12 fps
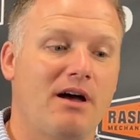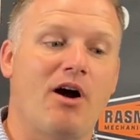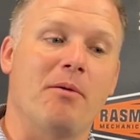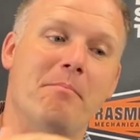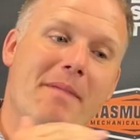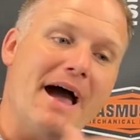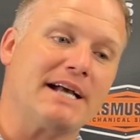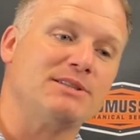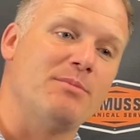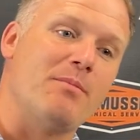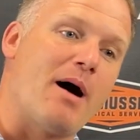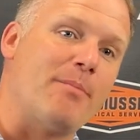our
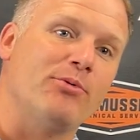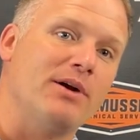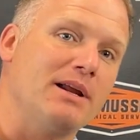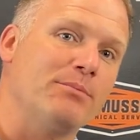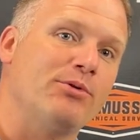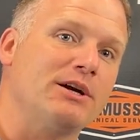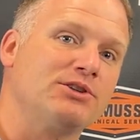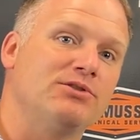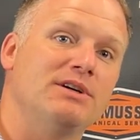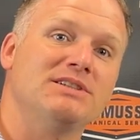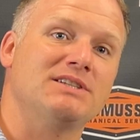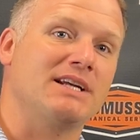maximum operating pressure
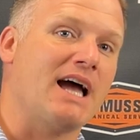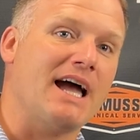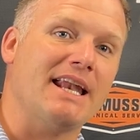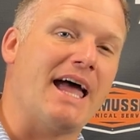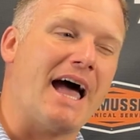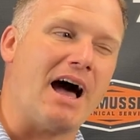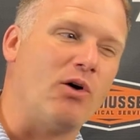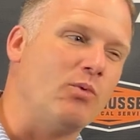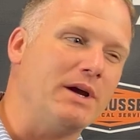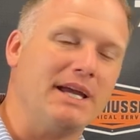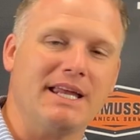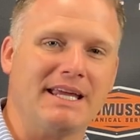is and kind of how
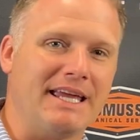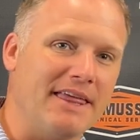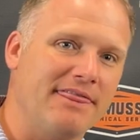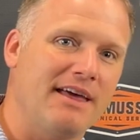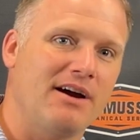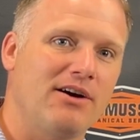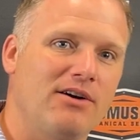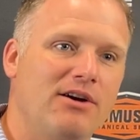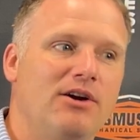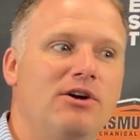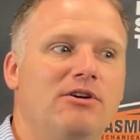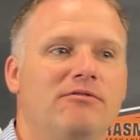we can get there
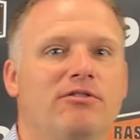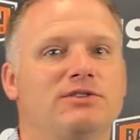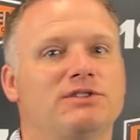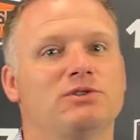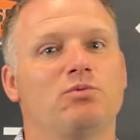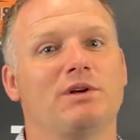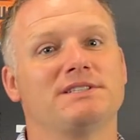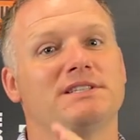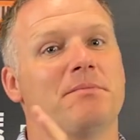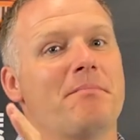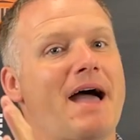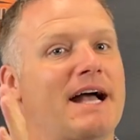versus what's the
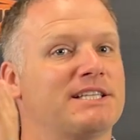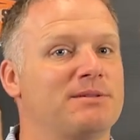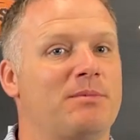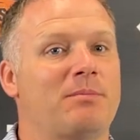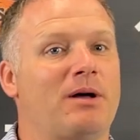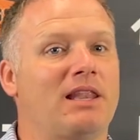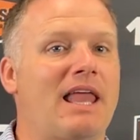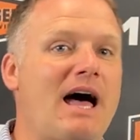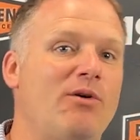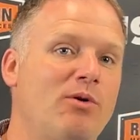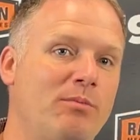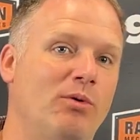maximum
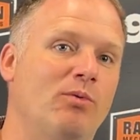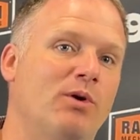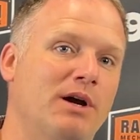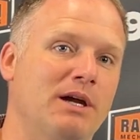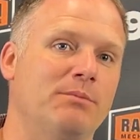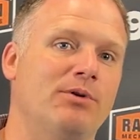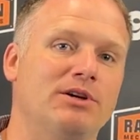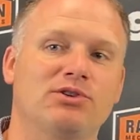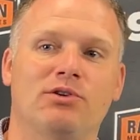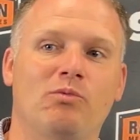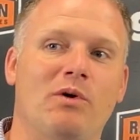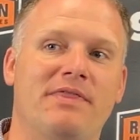allowable working pressure
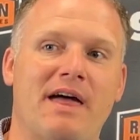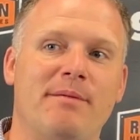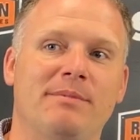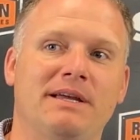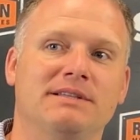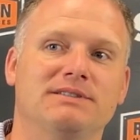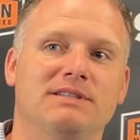and what that means.